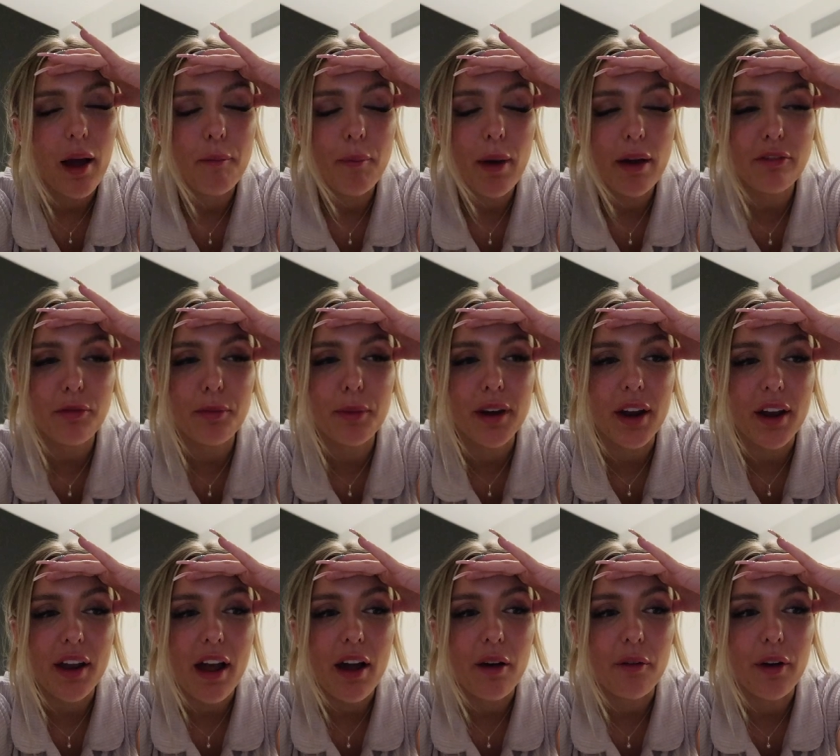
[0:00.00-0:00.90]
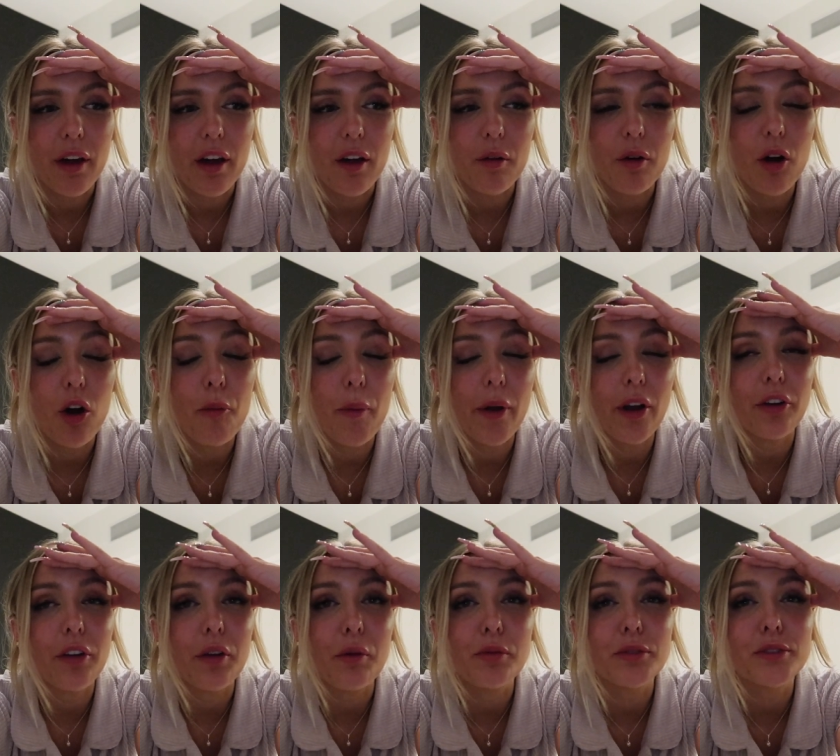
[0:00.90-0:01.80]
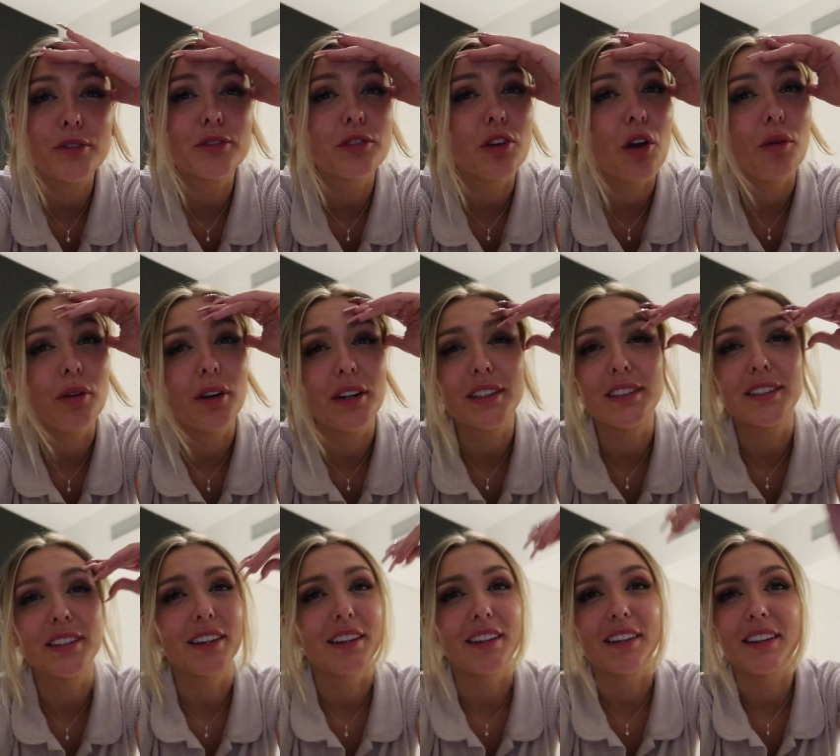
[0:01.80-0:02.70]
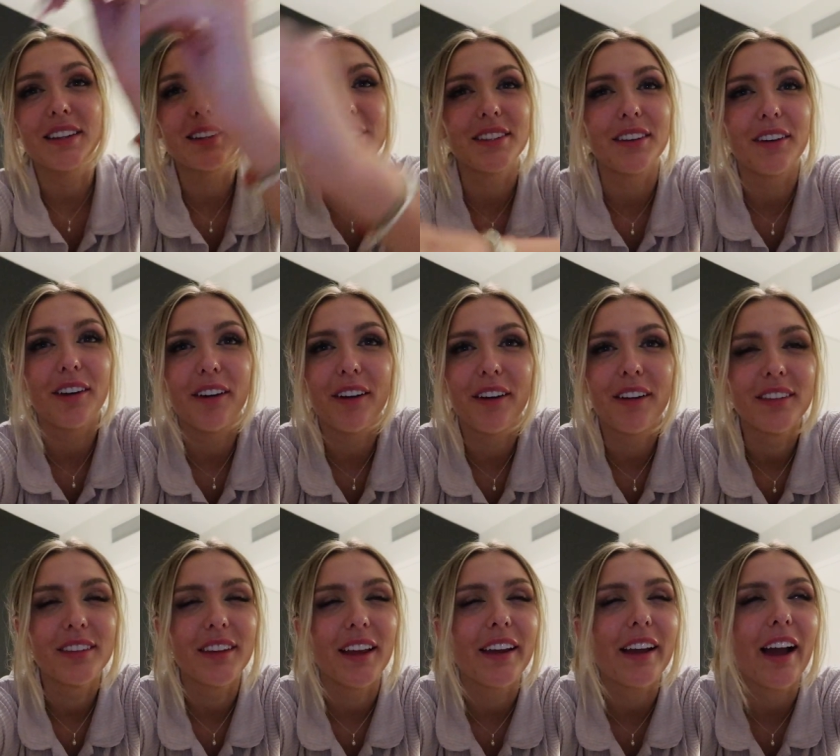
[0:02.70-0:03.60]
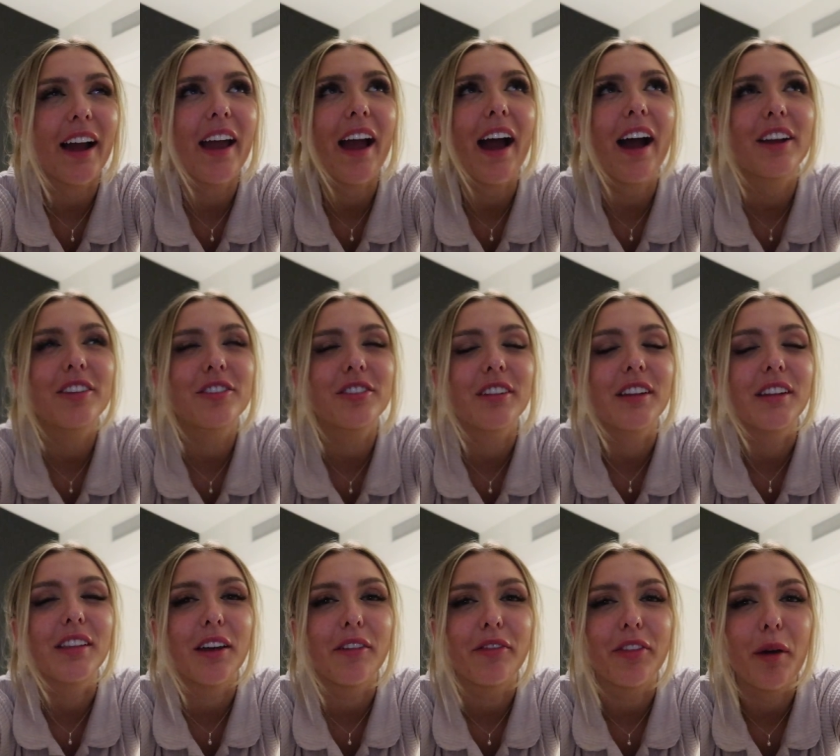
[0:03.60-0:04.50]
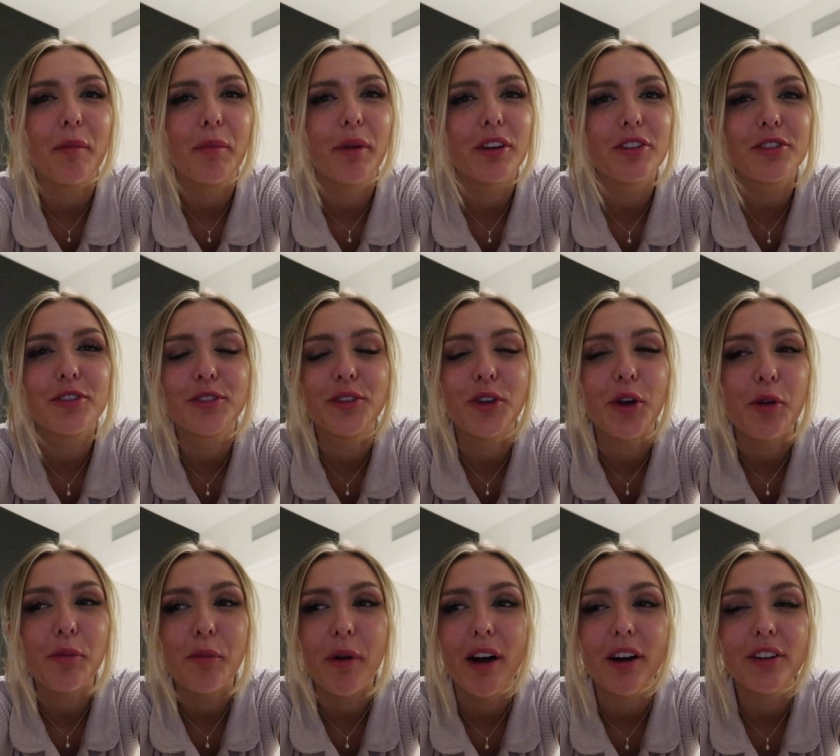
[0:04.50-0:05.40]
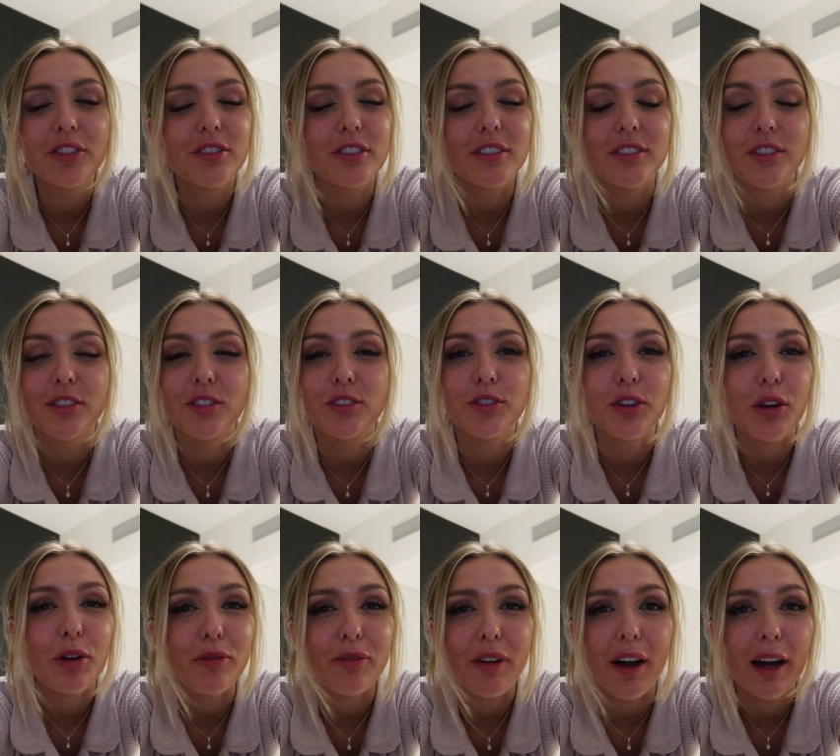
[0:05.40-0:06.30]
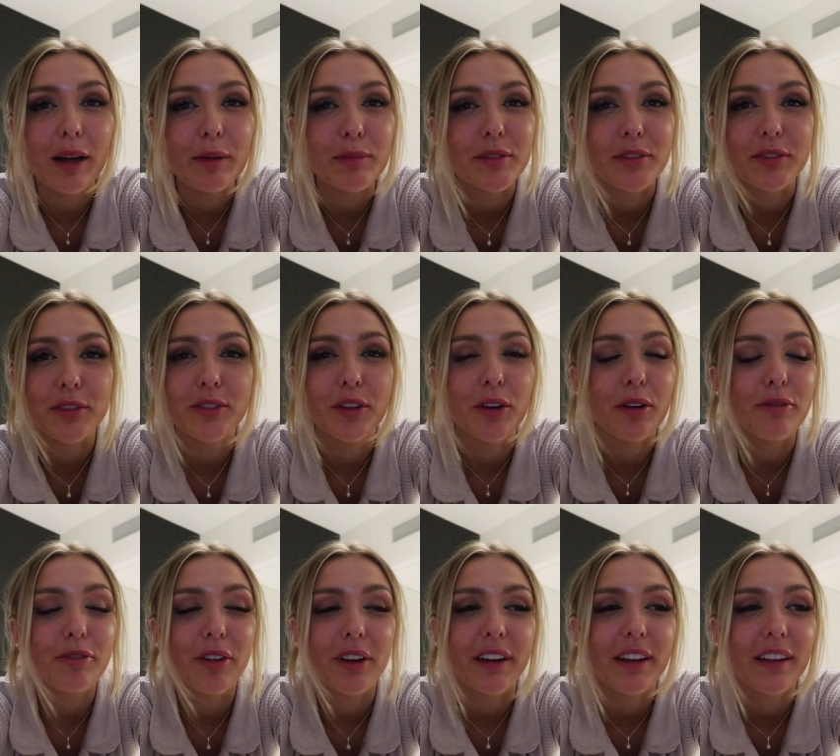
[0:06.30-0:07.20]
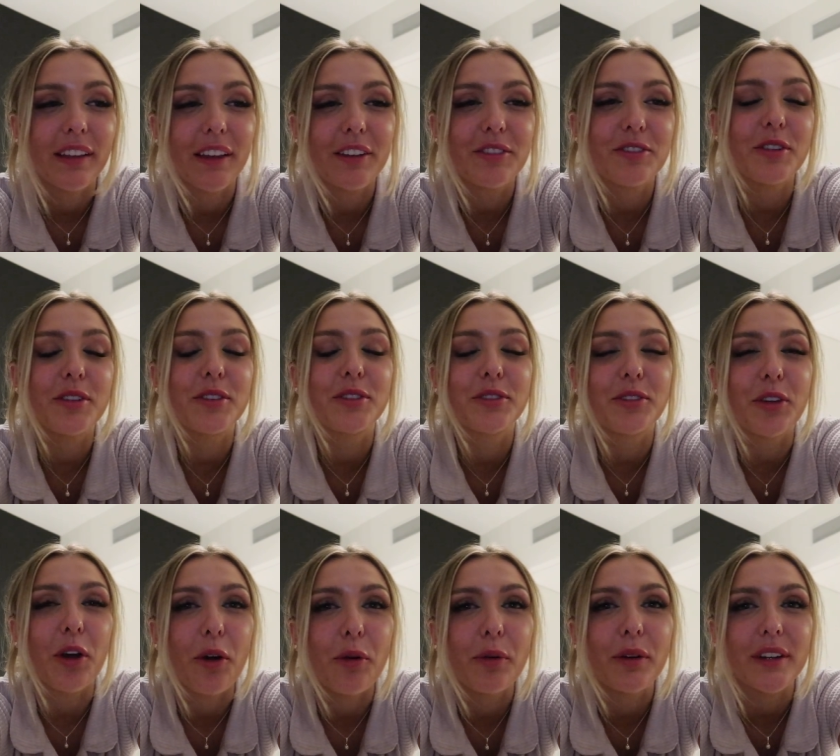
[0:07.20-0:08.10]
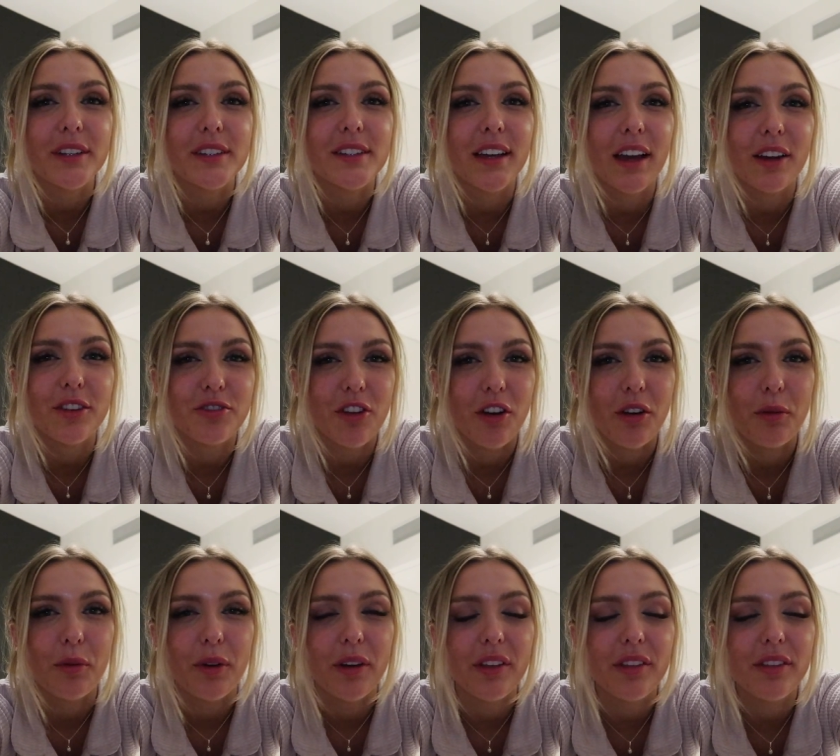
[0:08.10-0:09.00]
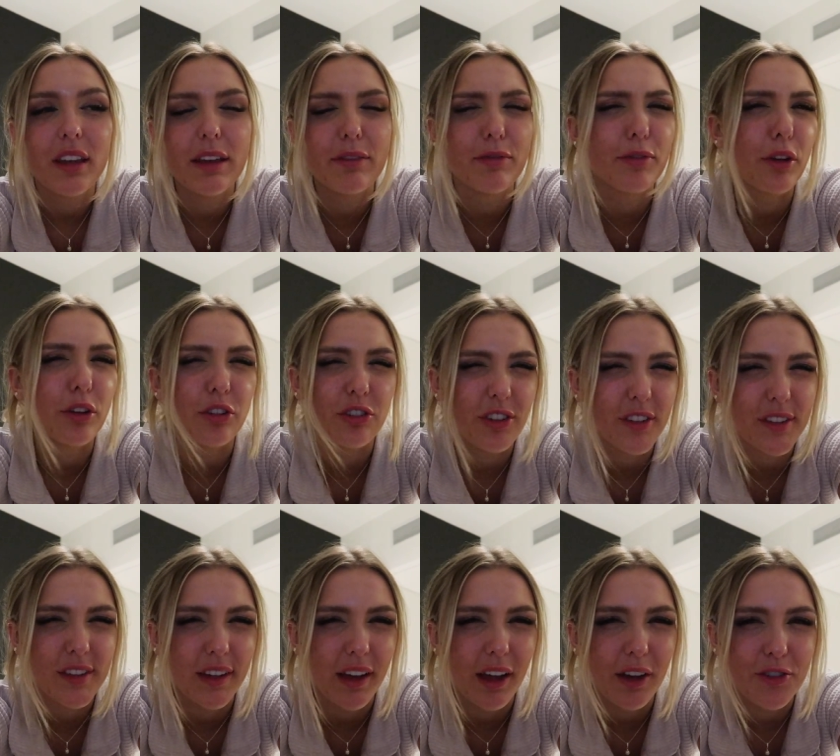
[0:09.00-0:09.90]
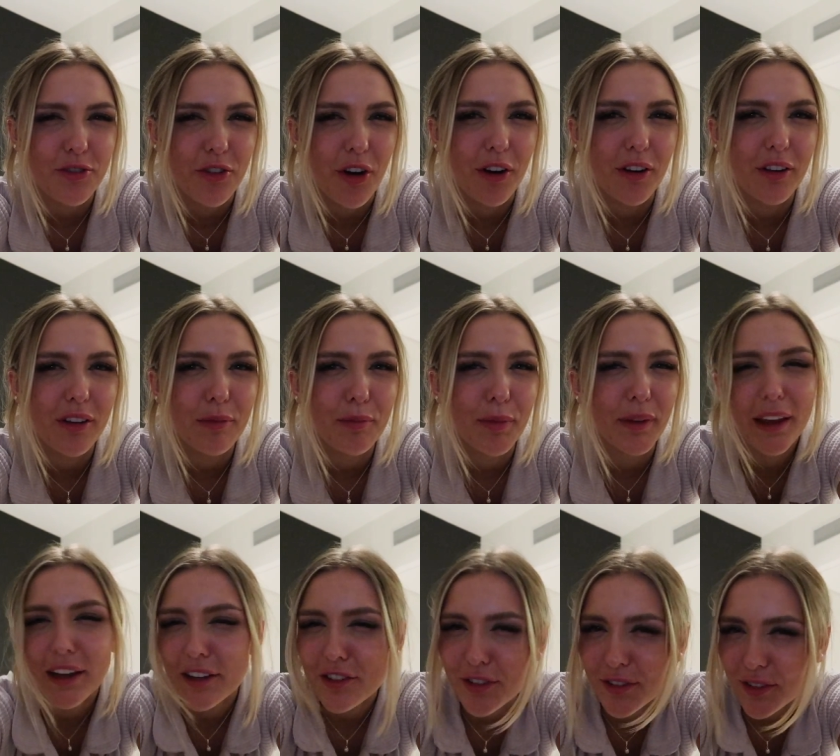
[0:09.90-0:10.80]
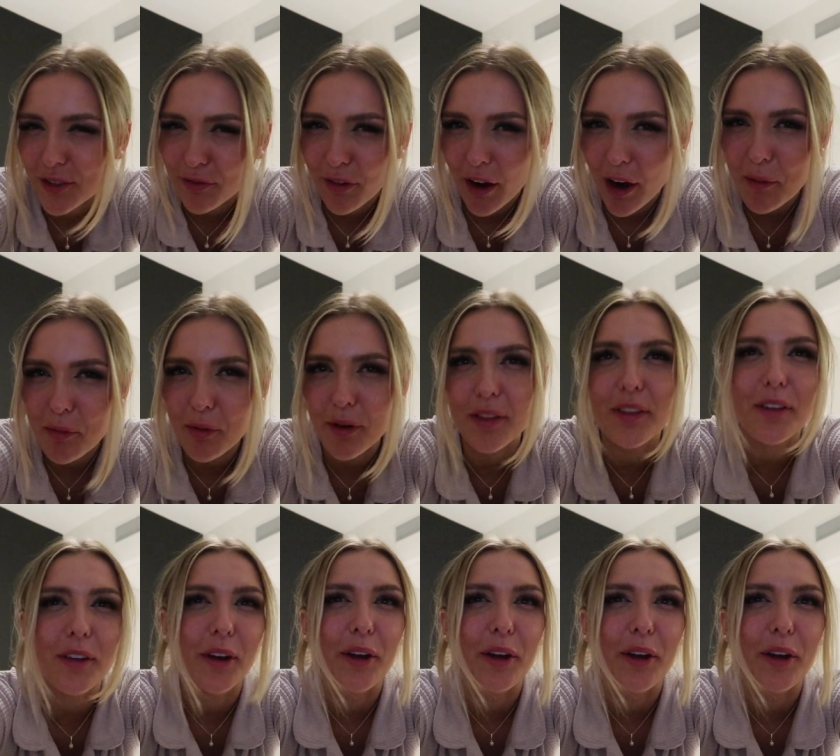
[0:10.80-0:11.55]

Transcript: I'm back from the night out now. Oh my god, it was so good to see Anisa. Like, I actually love that bitch so much. She's just so vibes and so funny. Like, she's so good to get drunk with. Even though she doesn't get drunk. But, like, just to vibe with, you